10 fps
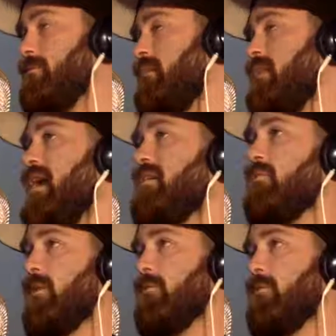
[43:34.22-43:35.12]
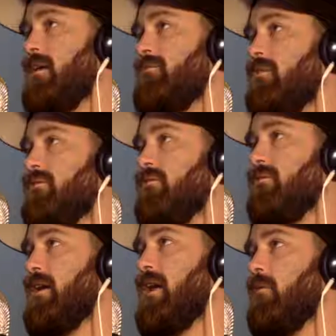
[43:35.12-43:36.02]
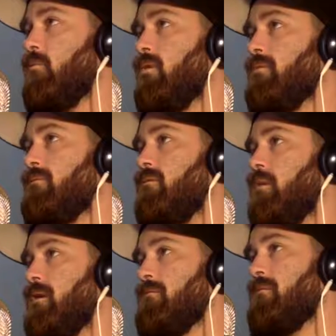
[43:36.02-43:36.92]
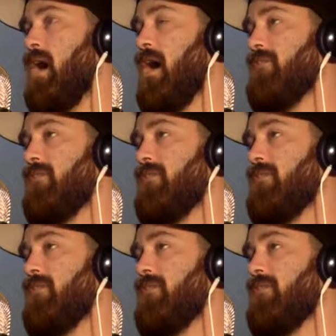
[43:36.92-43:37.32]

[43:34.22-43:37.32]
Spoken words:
next week we have UFC Fight Night 145.